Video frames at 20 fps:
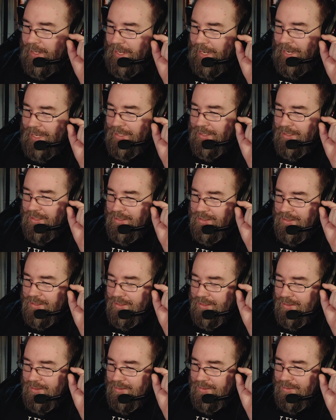and
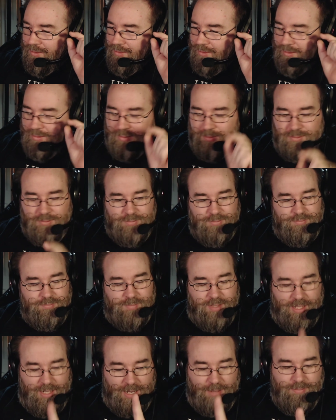
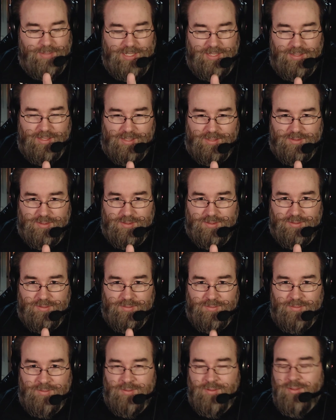I mean this.
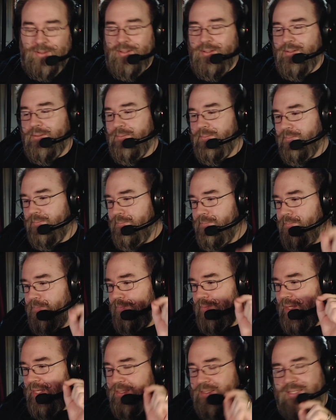
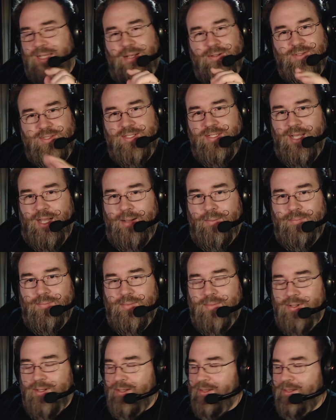It sounds dumb.